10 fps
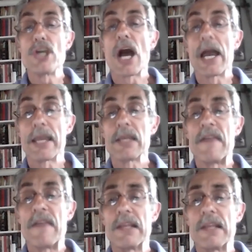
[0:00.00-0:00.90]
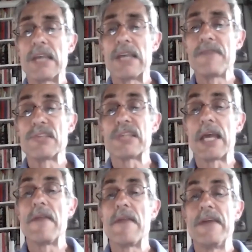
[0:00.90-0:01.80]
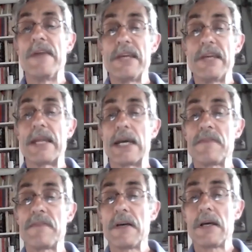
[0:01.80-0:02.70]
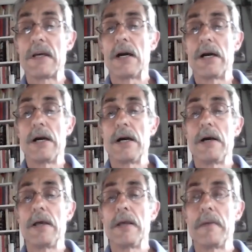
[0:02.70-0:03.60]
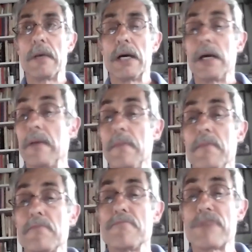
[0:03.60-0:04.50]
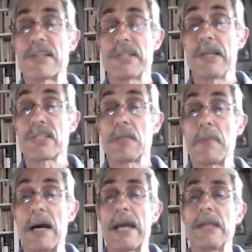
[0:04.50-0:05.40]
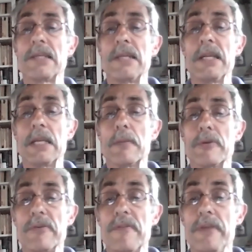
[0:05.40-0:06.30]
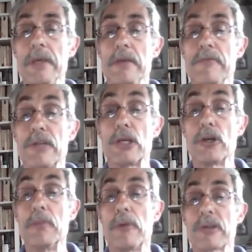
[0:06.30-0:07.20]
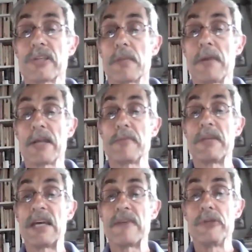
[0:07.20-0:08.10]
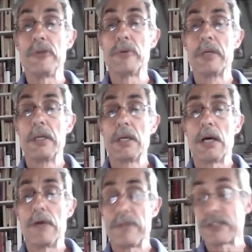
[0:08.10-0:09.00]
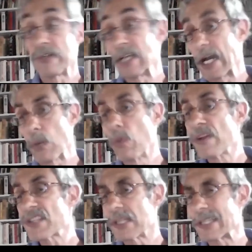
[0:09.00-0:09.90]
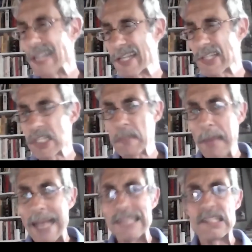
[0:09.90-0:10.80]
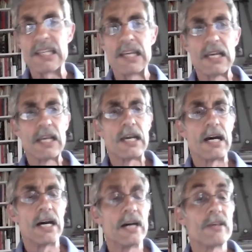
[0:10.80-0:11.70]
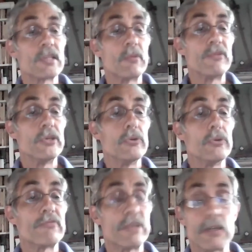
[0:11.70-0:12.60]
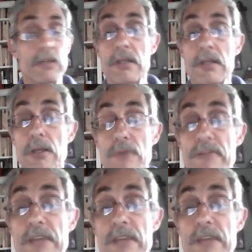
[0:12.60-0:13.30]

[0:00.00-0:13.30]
I, I think it's safe to say that they did have uh, uh, precedents in mind, and any number of the really good books on Monument Avenue, uh, Richard Guy Wilson's, I suspect uh, some of you who have written, uh, read